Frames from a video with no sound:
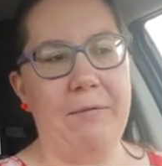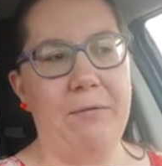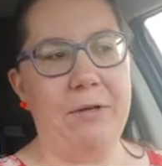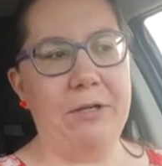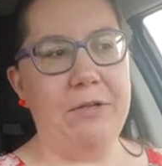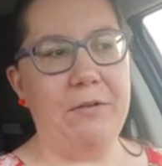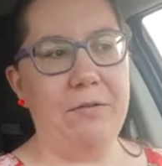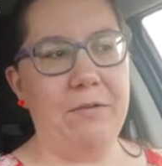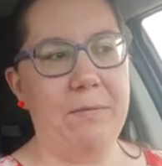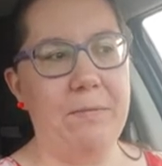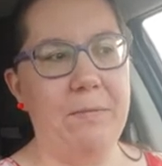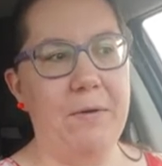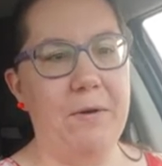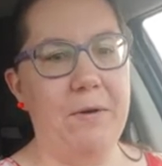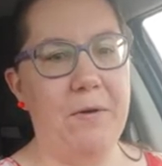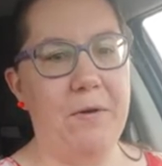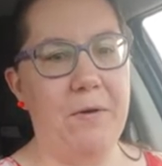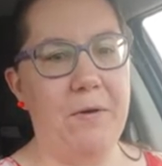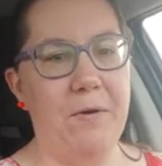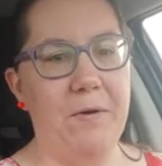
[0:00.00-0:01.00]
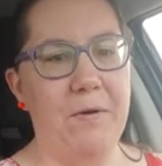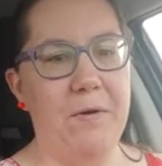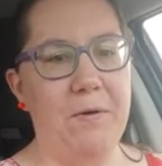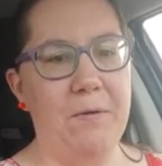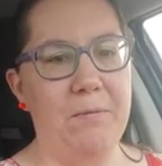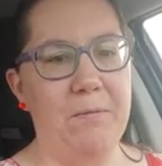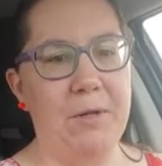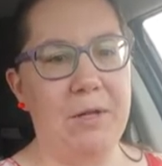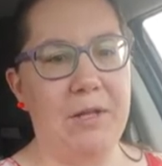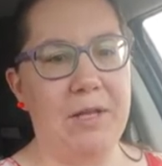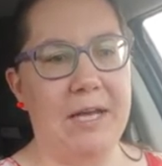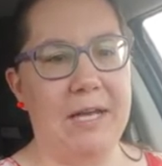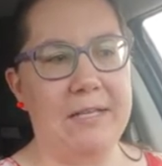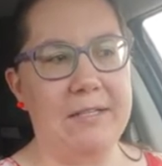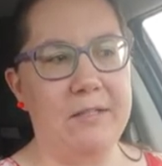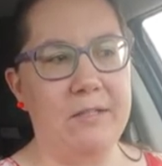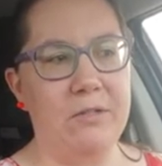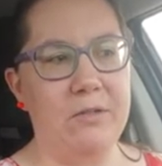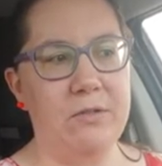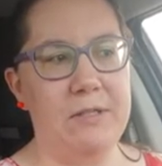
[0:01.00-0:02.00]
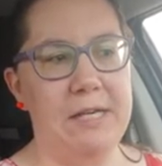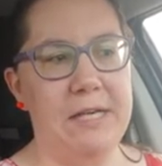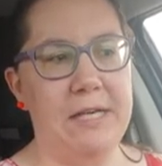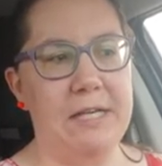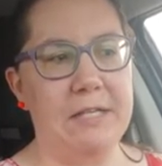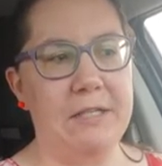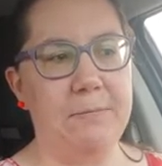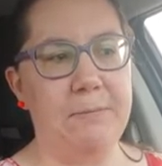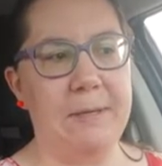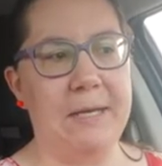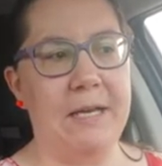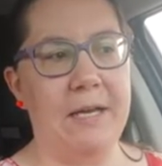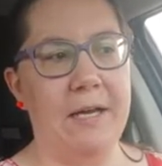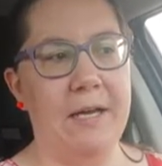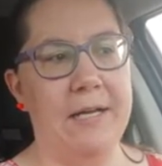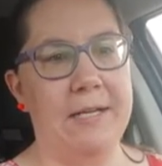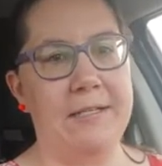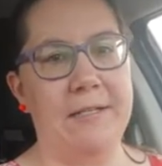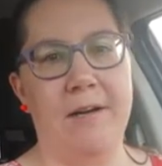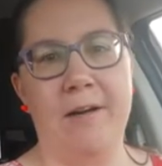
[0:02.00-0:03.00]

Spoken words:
worked from home the last 2 days because